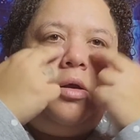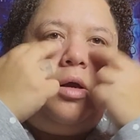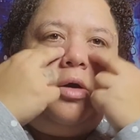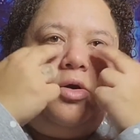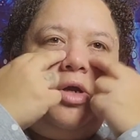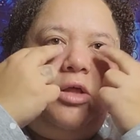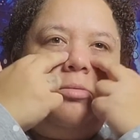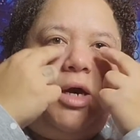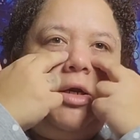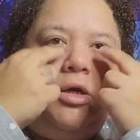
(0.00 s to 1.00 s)
Underneath
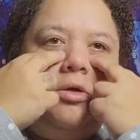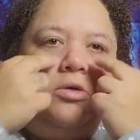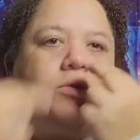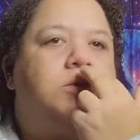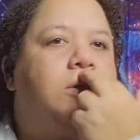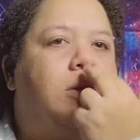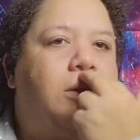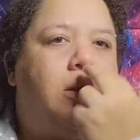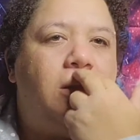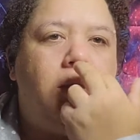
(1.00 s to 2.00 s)
my nose.
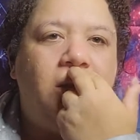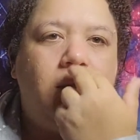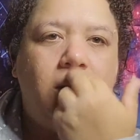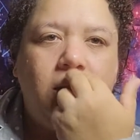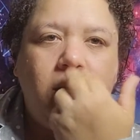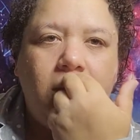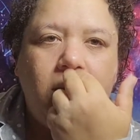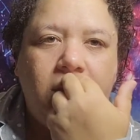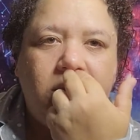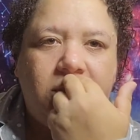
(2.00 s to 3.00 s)

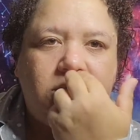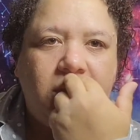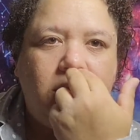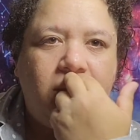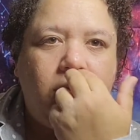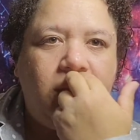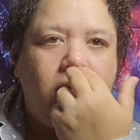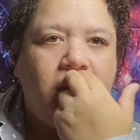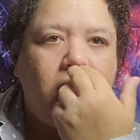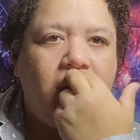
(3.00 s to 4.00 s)
That's a good one.
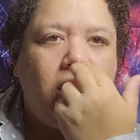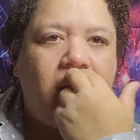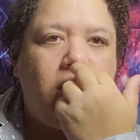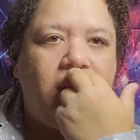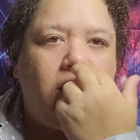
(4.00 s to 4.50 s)
All right.